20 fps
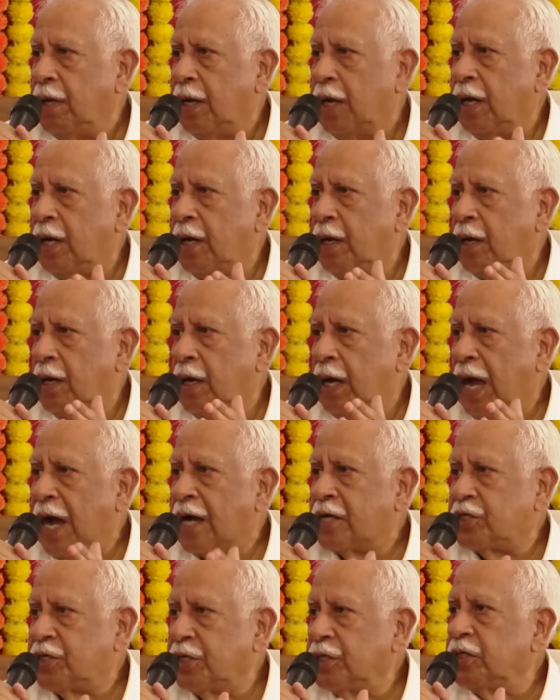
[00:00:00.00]

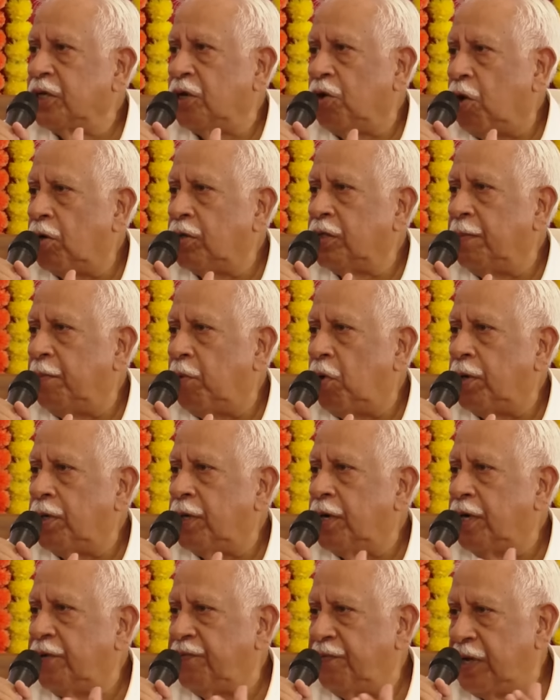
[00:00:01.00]
actions along the
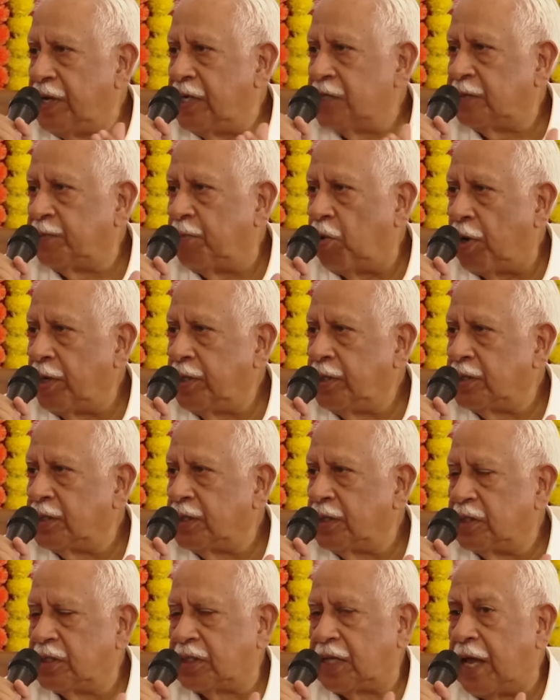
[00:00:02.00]
border at various points.
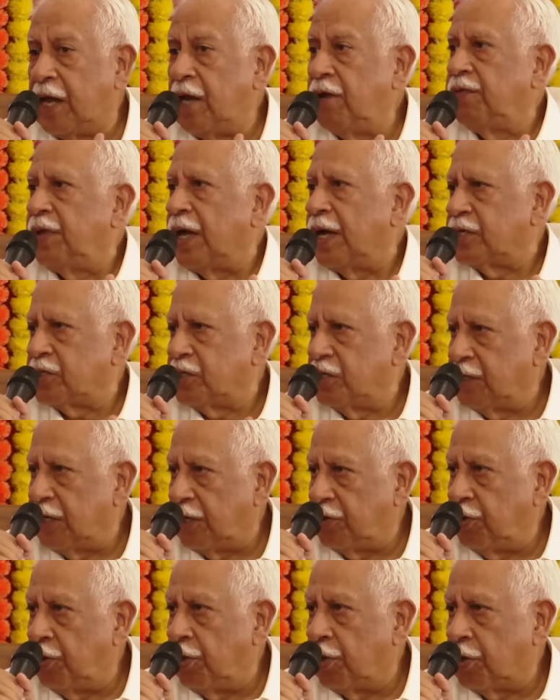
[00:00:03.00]
Scale of the actions I
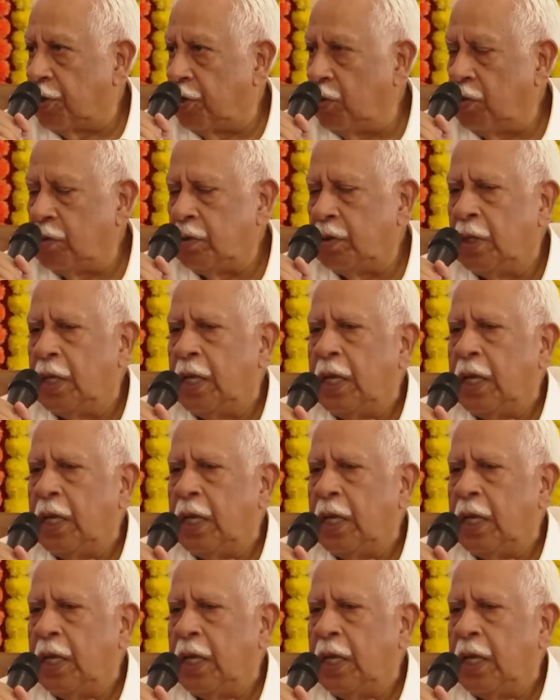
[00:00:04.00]
do not know.